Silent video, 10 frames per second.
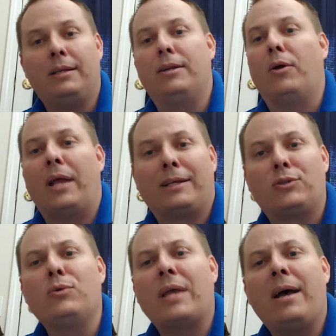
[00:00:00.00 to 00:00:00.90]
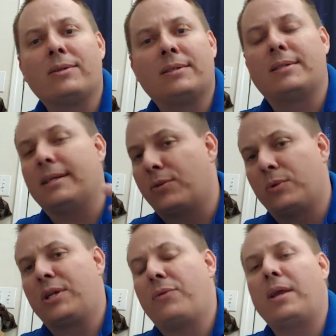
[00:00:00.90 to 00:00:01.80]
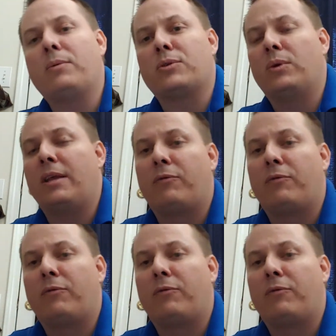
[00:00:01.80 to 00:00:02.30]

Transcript: you know, like 2006, which I think was when